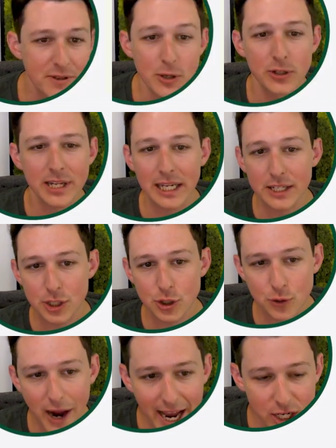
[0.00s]
Field
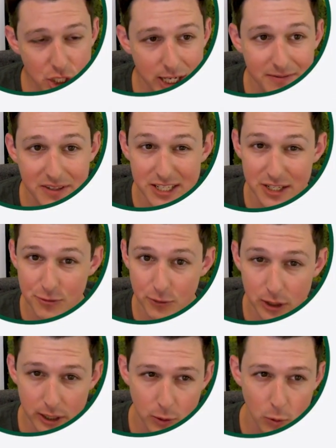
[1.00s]
extraction. This is
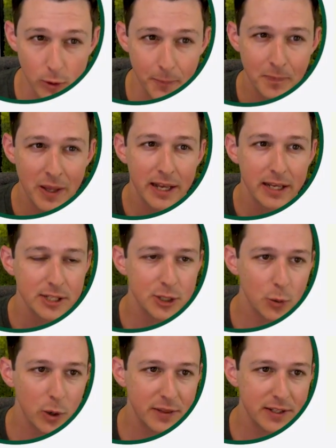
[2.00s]
really cool.
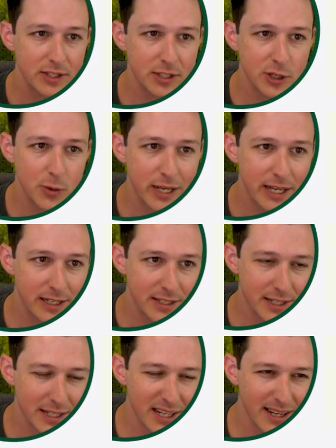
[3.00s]
So what this is doing
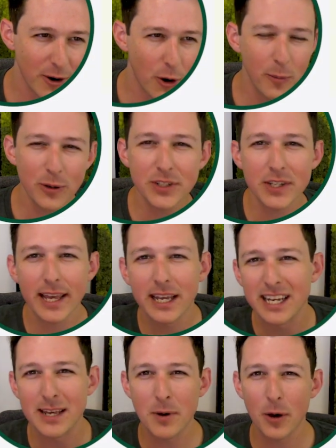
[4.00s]
is almost like
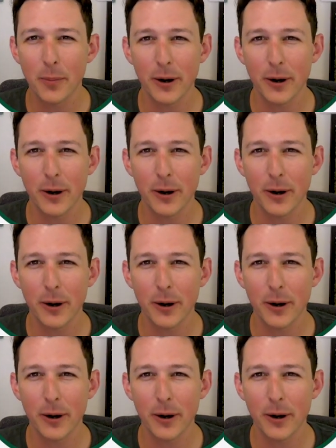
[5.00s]
an email